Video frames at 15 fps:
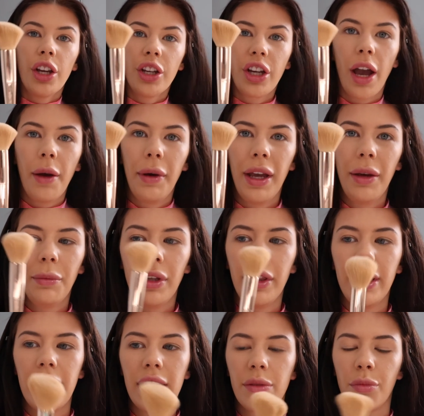Go in with
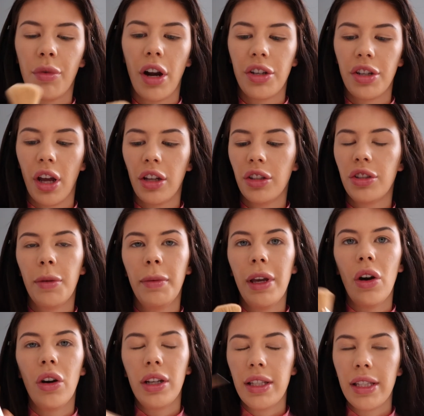this brush. To be
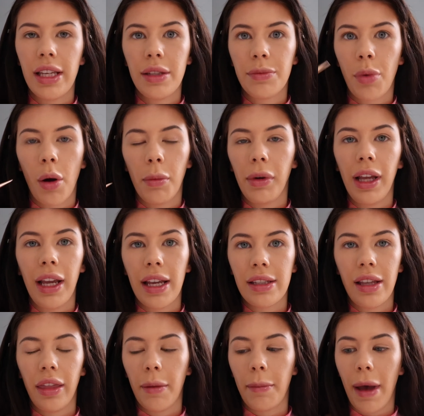honest, this probably
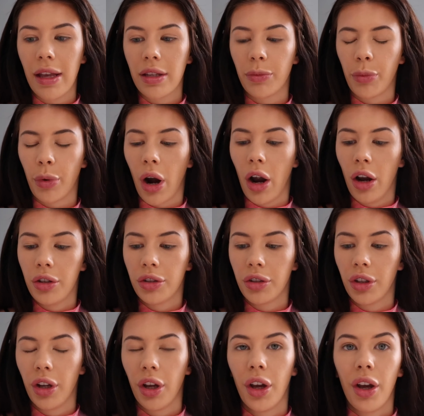isn't the best brush,
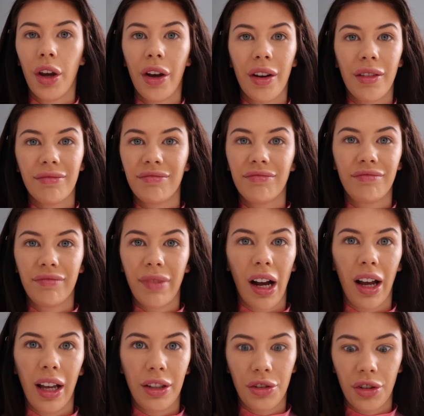
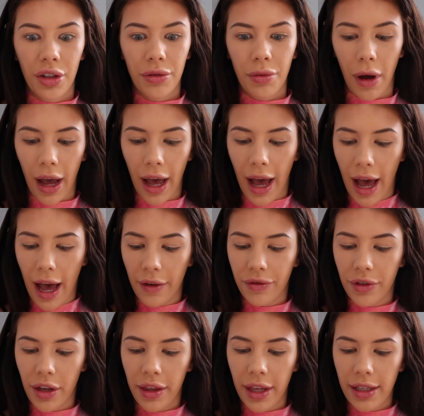but it's just what I have.
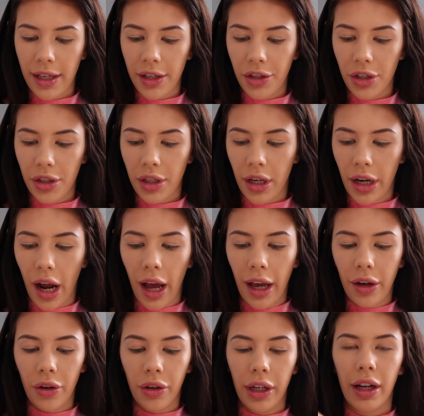So this is just an
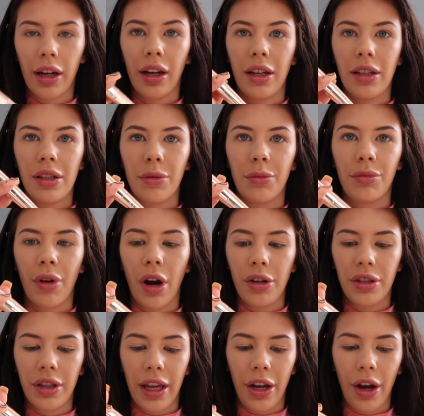Iconic London
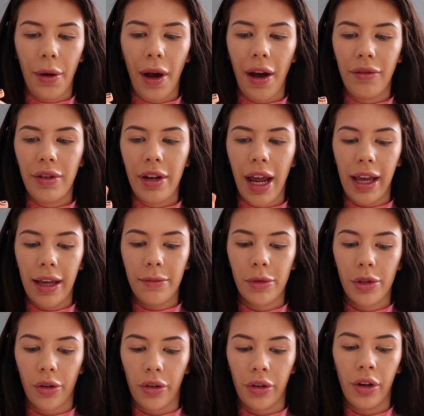brush. They don't have
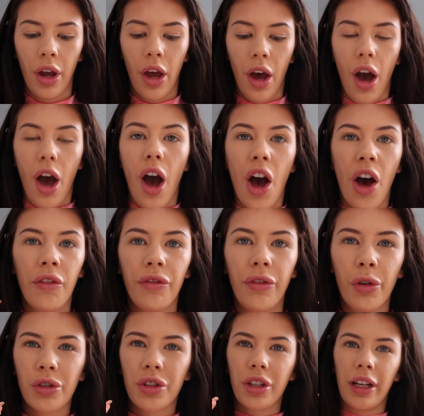names on,
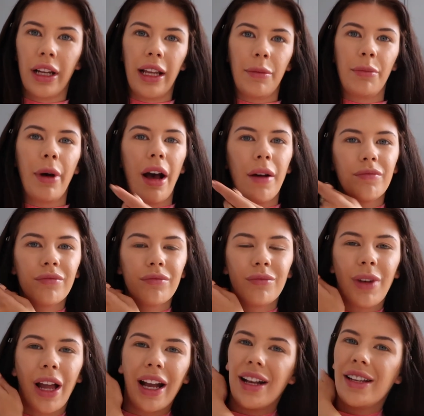unfortunately, but
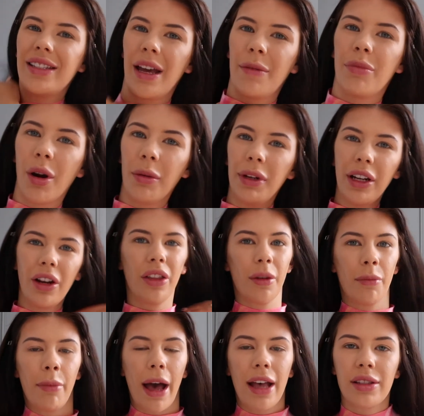like I said, probably not the
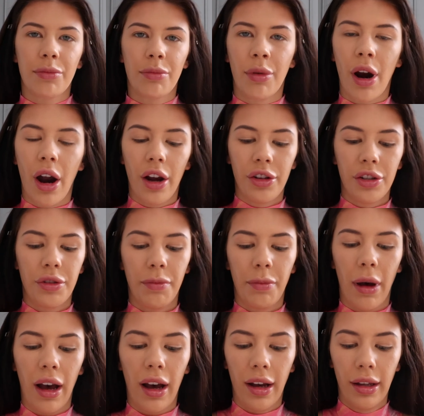best brush,
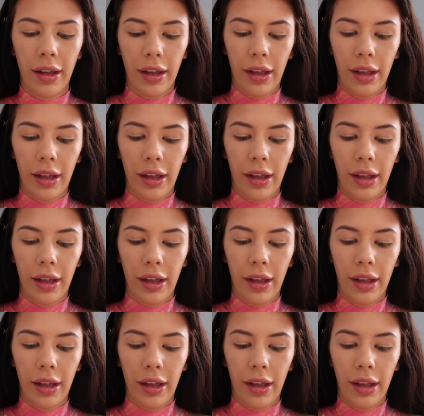but